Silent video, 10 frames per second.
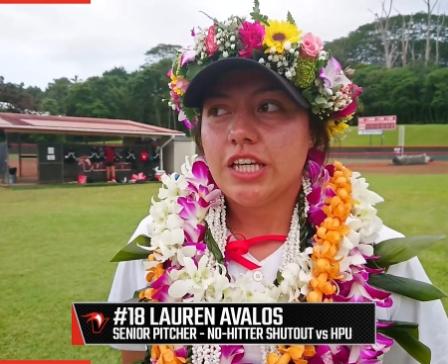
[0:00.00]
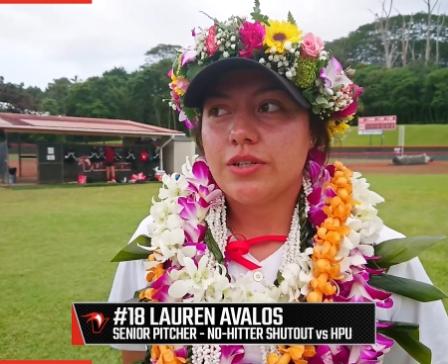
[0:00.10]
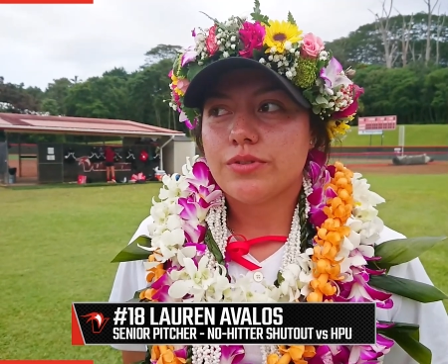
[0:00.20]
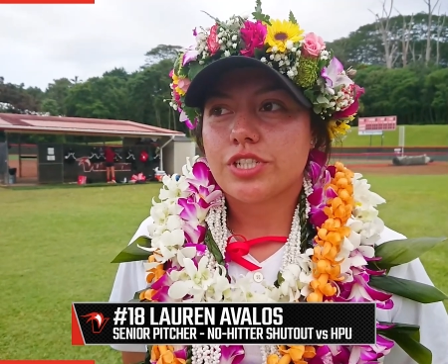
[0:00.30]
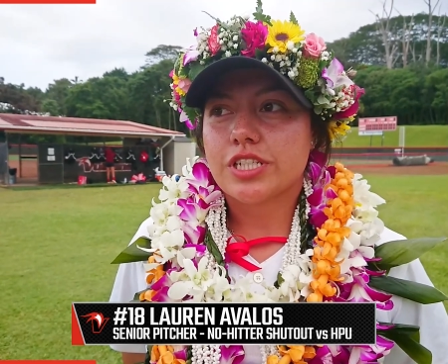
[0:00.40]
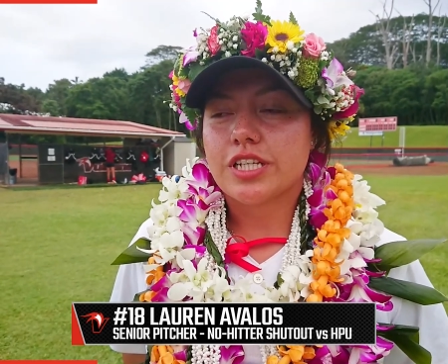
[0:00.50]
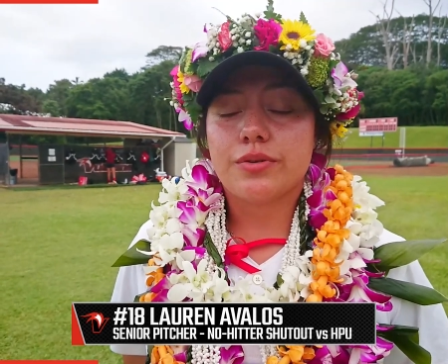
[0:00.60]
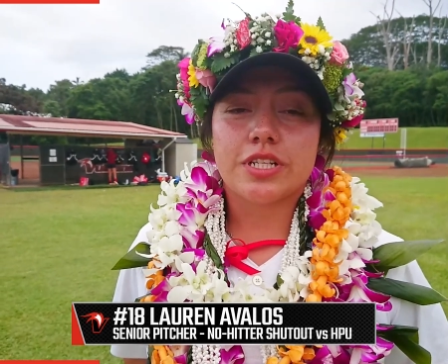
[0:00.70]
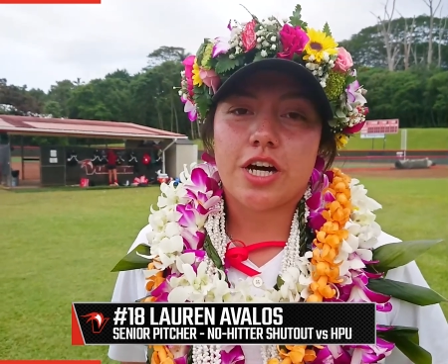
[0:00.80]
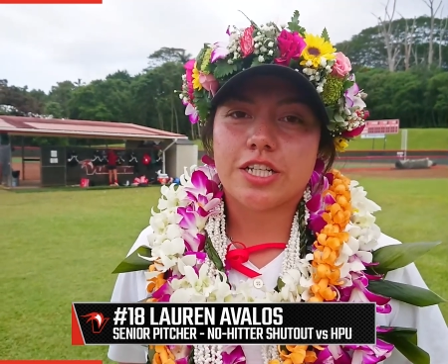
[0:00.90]
it was just, it
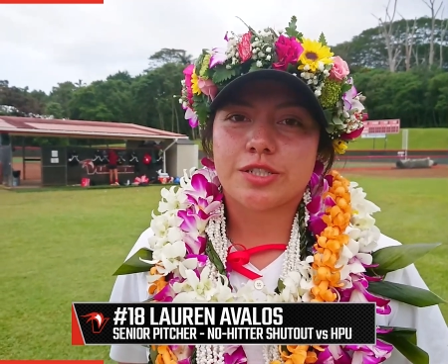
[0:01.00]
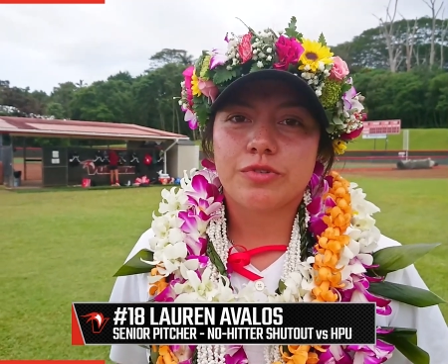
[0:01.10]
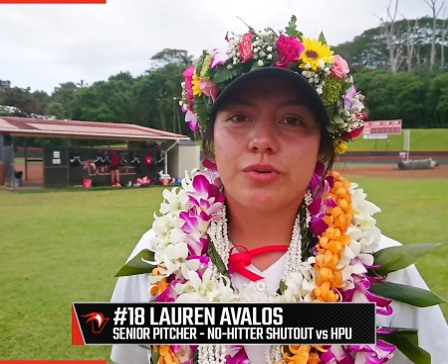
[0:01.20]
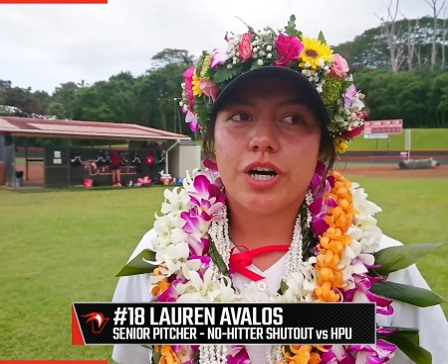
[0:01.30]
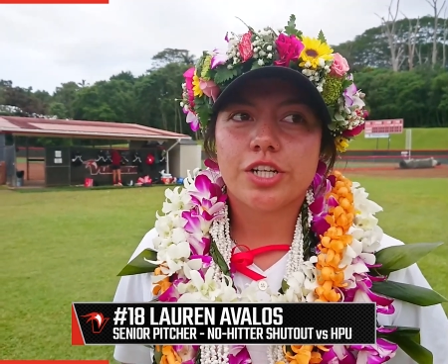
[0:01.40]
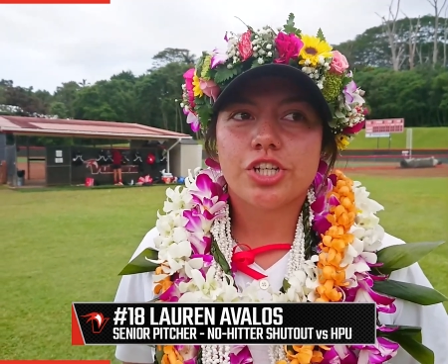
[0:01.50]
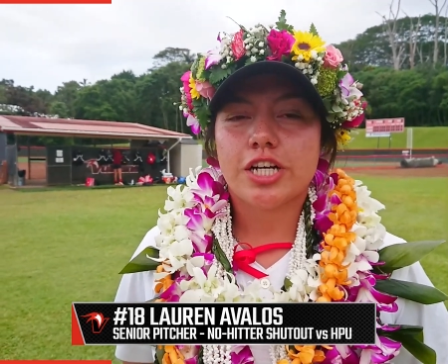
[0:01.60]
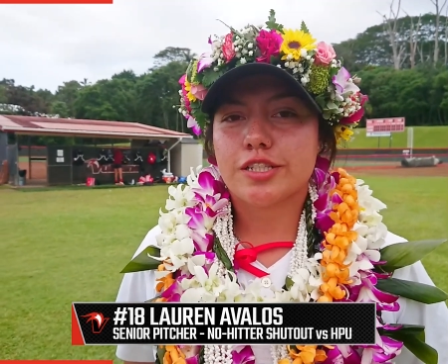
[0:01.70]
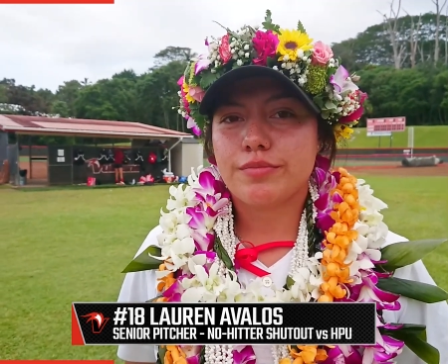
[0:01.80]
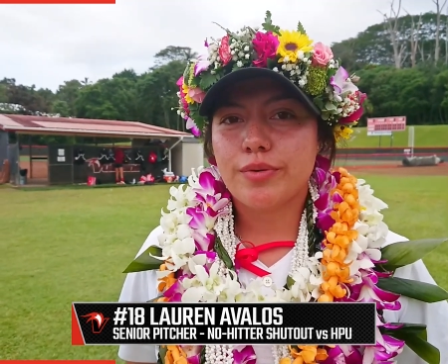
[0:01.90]
was awesome to watch,
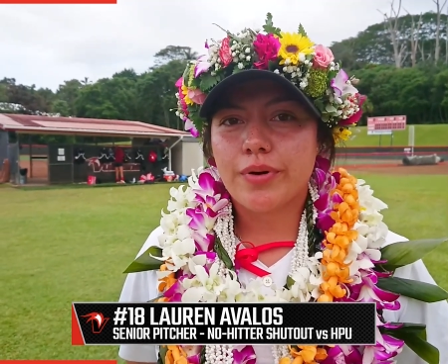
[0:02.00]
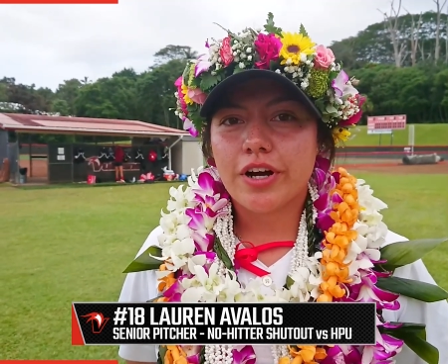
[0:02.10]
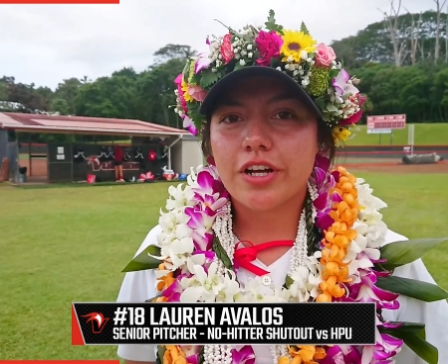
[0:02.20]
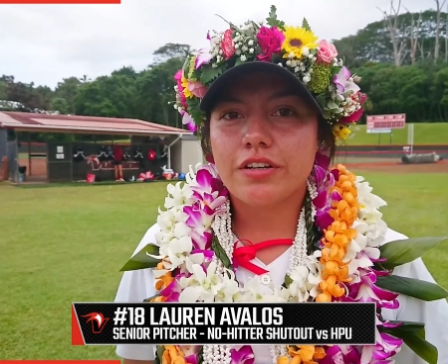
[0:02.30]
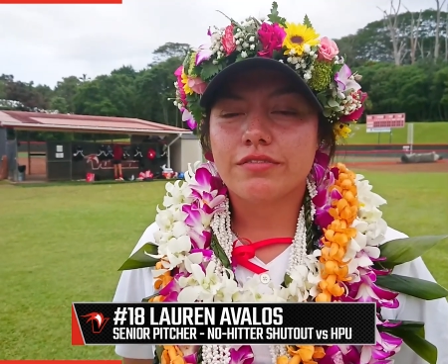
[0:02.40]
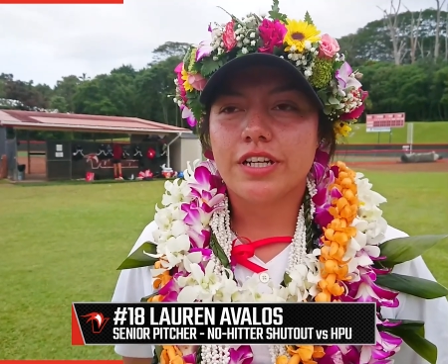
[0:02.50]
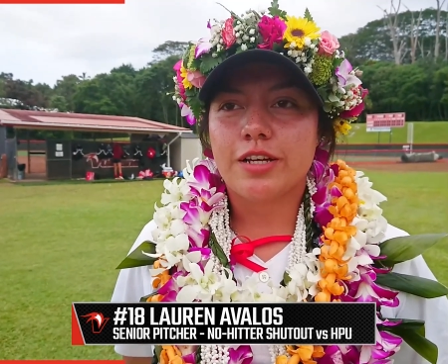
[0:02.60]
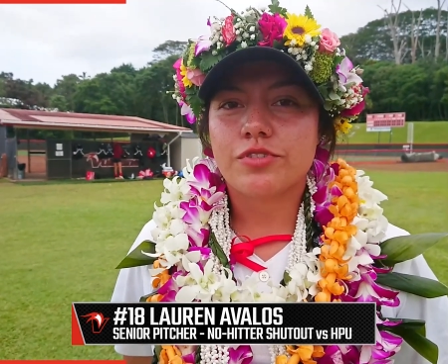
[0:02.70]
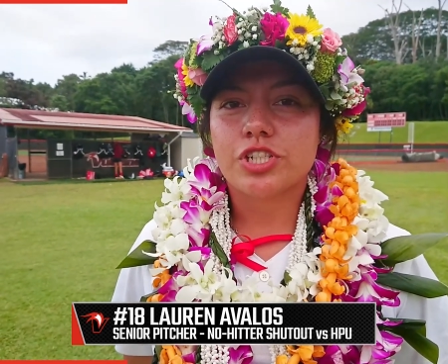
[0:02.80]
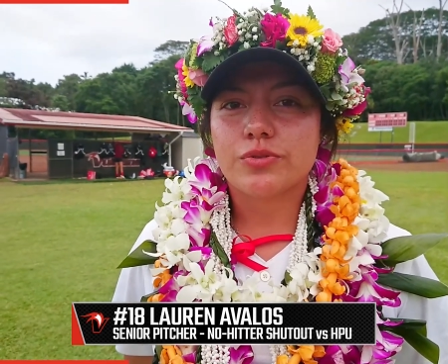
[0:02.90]
awesome to be a part of, and
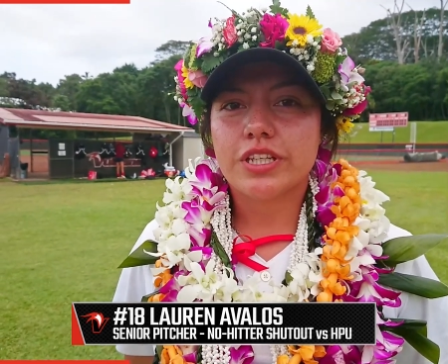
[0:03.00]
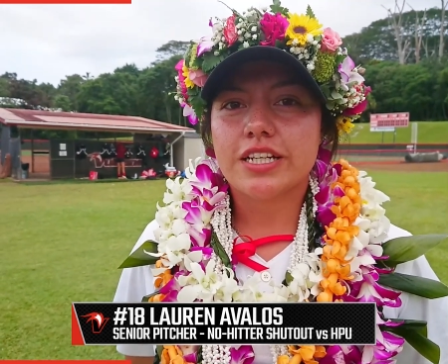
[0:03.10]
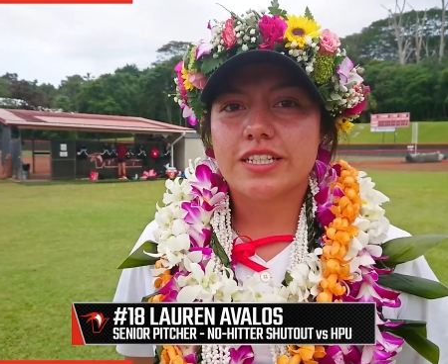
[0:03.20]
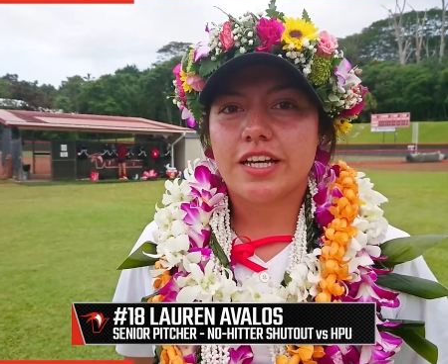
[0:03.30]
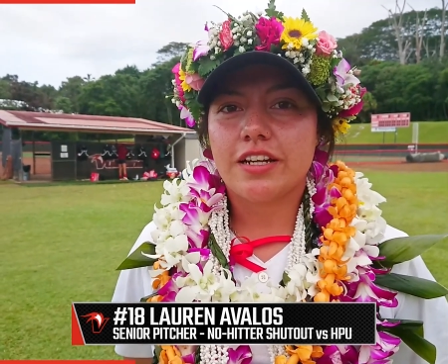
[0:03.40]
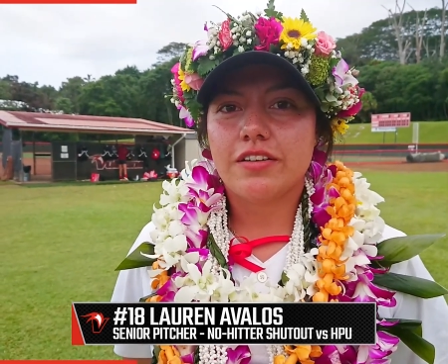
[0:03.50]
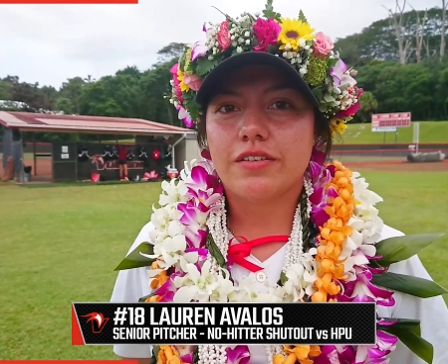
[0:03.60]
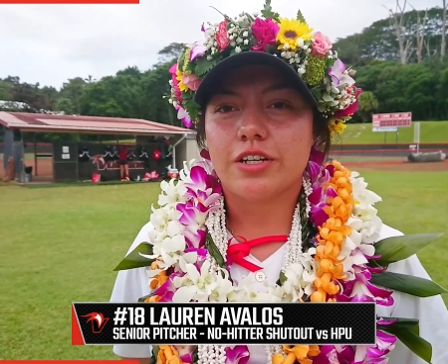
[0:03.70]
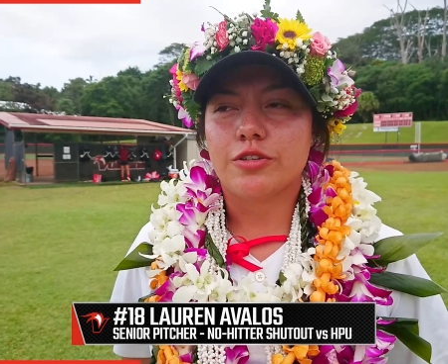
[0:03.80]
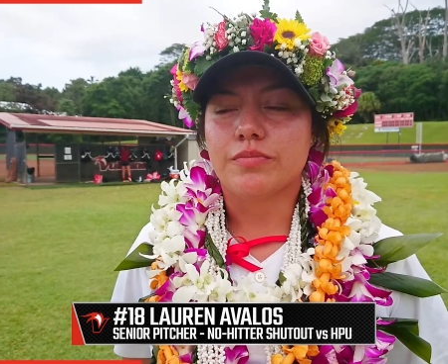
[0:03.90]
I'm just really excited
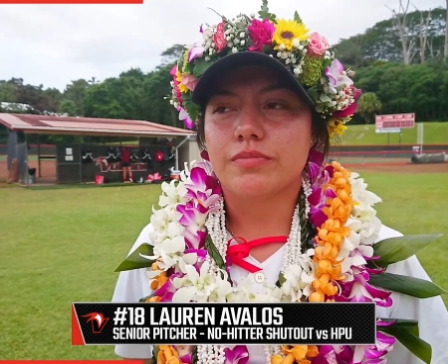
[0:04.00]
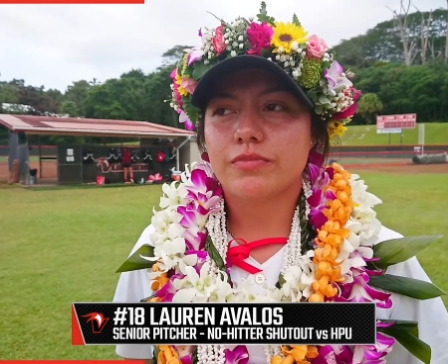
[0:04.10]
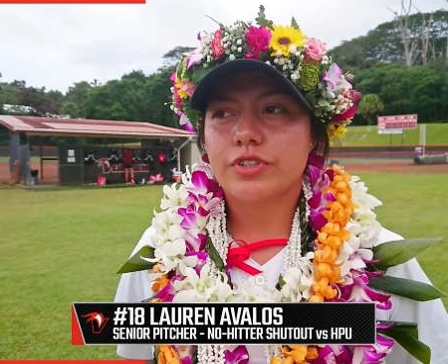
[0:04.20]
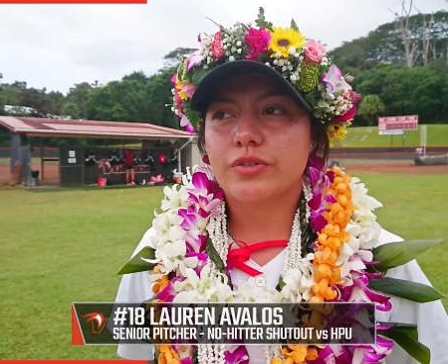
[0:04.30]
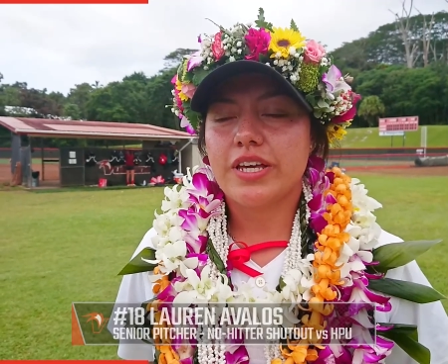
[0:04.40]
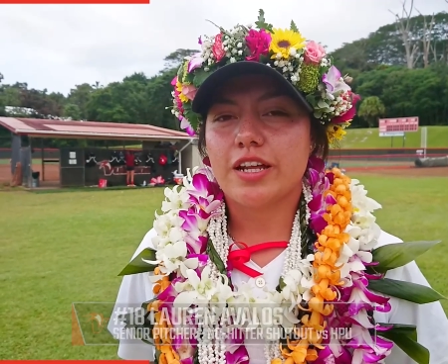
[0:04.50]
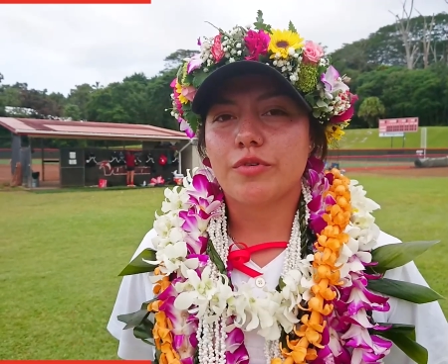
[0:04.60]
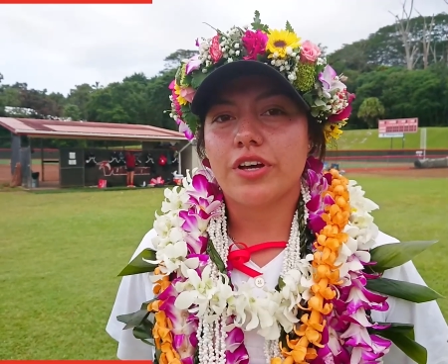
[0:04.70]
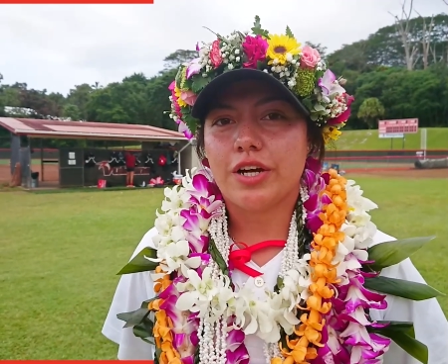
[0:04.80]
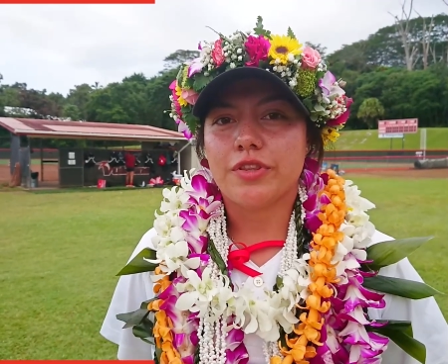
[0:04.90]
um, with the way that
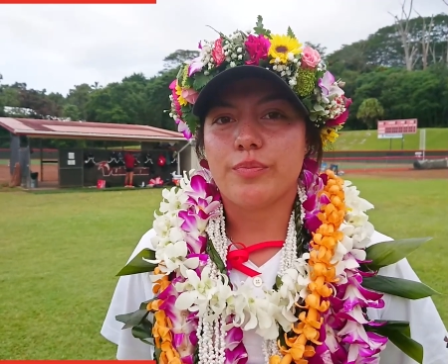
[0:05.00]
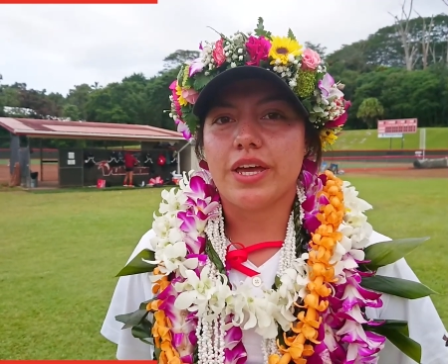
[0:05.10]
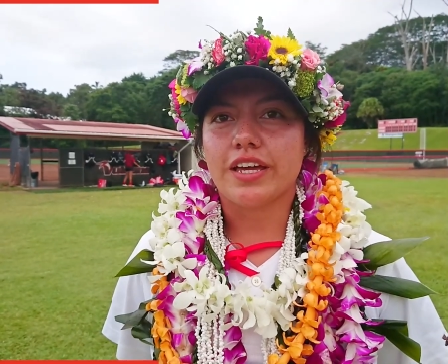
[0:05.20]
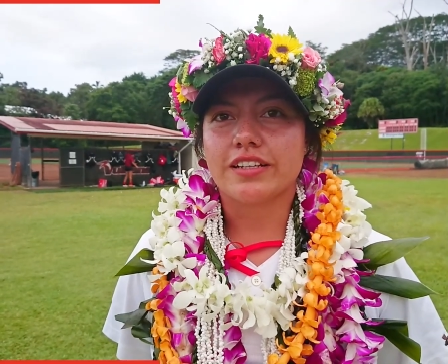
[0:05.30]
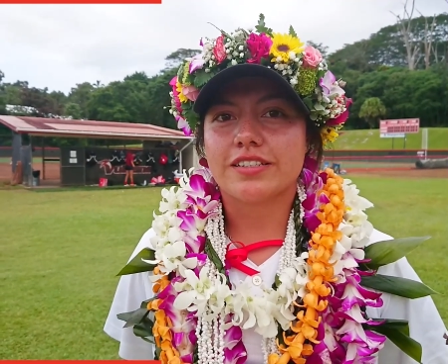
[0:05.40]
I'm going out with a bang.